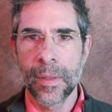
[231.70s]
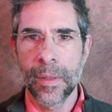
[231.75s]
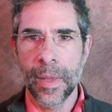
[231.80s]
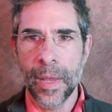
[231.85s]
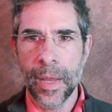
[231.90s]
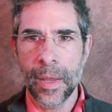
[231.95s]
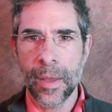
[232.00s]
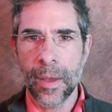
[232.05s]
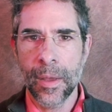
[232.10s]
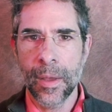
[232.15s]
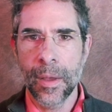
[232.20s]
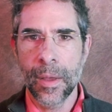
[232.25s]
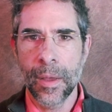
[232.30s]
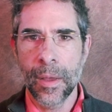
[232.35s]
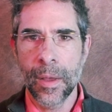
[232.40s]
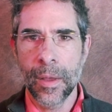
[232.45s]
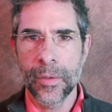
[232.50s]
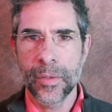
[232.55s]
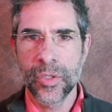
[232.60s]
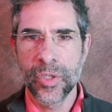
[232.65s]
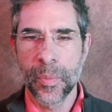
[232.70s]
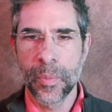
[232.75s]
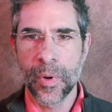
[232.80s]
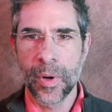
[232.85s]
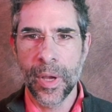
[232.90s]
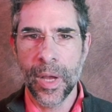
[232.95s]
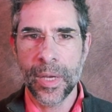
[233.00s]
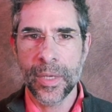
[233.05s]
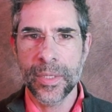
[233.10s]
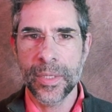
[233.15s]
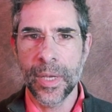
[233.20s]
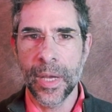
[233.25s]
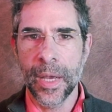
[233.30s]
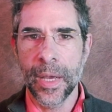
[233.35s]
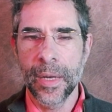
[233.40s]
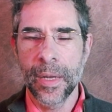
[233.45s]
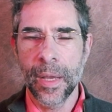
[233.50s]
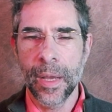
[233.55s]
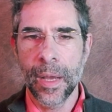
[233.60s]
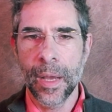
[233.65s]
Like
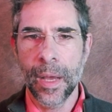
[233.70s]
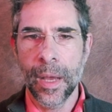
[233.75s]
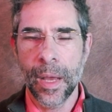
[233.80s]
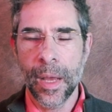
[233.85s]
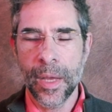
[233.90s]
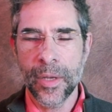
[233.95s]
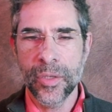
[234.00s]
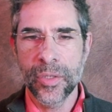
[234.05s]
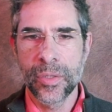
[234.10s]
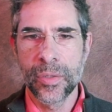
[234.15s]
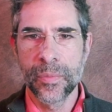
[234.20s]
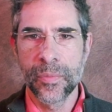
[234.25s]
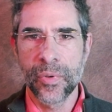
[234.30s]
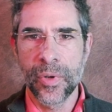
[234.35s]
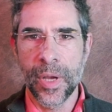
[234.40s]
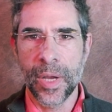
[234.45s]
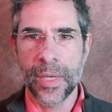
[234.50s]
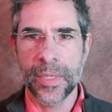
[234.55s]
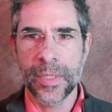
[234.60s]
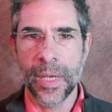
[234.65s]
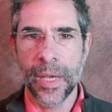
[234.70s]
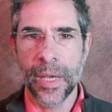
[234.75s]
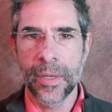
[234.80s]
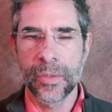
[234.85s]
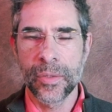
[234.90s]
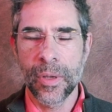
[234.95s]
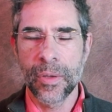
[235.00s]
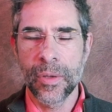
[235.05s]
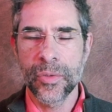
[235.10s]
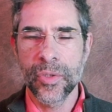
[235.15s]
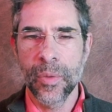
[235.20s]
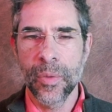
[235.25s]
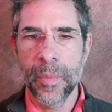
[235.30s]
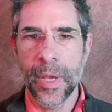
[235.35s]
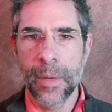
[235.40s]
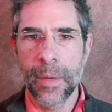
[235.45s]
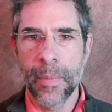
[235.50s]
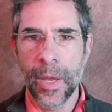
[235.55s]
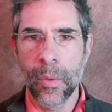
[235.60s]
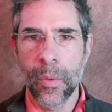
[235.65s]
superoxide, hydrogen peroxide is also
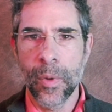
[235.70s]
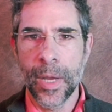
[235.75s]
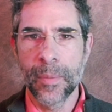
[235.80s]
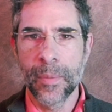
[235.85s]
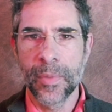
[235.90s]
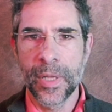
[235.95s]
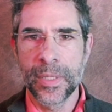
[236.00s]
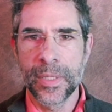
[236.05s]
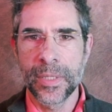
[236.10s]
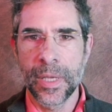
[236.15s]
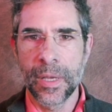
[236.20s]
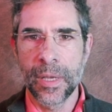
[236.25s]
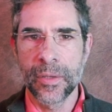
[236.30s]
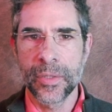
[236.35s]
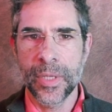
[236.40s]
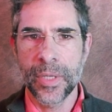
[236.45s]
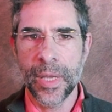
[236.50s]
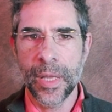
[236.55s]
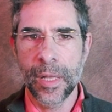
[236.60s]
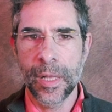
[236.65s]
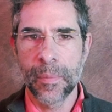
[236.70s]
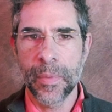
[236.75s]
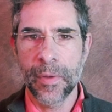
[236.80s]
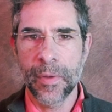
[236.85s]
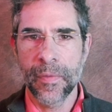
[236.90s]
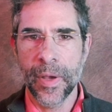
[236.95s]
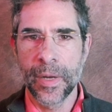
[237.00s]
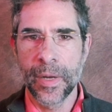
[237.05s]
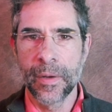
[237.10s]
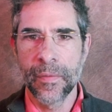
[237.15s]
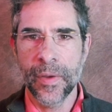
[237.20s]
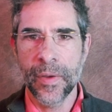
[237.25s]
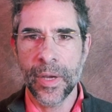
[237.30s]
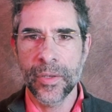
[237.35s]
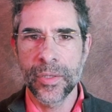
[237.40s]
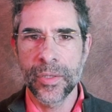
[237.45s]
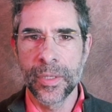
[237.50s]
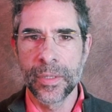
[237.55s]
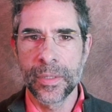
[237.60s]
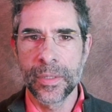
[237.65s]
made by white blood cells to help fight
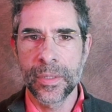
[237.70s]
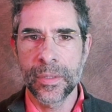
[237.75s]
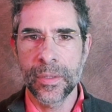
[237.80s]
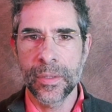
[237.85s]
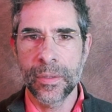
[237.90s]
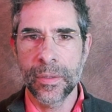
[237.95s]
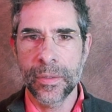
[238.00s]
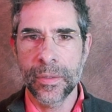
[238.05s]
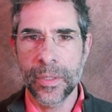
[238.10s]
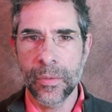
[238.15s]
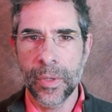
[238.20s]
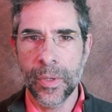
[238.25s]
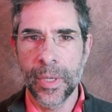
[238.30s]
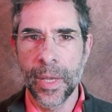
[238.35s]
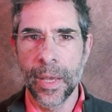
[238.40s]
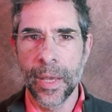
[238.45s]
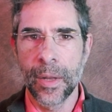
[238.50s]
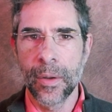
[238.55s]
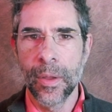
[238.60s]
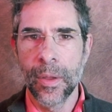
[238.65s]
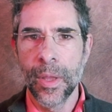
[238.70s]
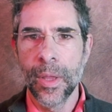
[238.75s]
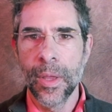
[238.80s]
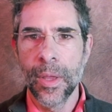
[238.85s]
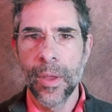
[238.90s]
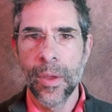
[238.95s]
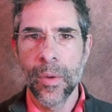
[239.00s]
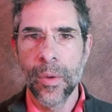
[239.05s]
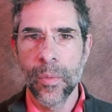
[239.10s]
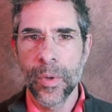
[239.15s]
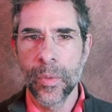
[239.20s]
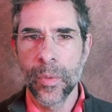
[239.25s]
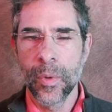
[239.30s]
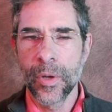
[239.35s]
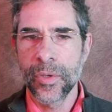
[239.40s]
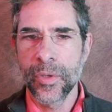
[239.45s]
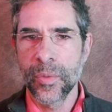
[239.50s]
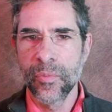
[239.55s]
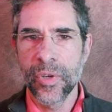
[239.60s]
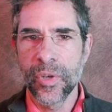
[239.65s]
infections. So again, we
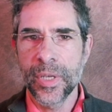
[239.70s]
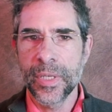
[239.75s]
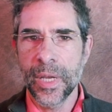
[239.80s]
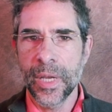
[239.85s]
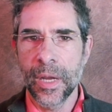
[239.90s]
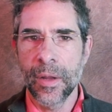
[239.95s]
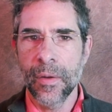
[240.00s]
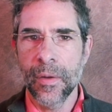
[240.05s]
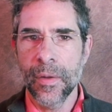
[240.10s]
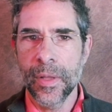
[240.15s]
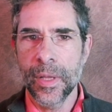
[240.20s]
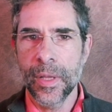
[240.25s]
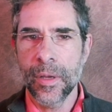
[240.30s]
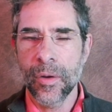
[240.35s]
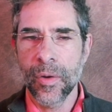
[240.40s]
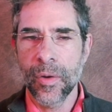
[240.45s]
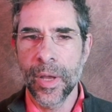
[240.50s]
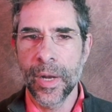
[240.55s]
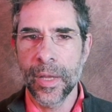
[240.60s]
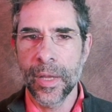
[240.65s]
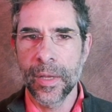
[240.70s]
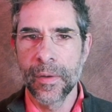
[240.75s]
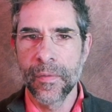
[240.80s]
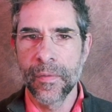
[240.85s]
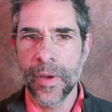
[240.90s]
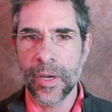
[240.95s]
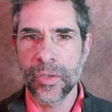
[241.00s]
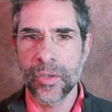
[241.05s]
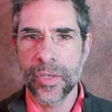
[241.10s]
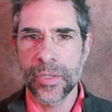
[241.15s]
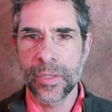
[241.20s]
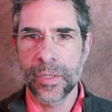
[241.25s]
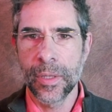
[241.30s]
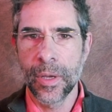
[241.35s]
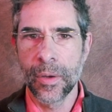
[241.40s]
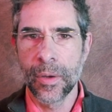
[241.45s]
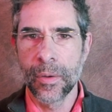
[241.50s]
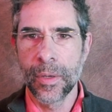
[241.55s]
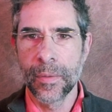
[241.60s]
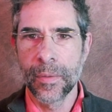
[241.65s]
want to bring down the chronic infectious
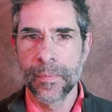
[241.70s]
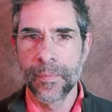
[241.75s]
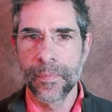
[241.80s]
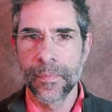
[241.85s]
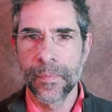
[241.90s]
load.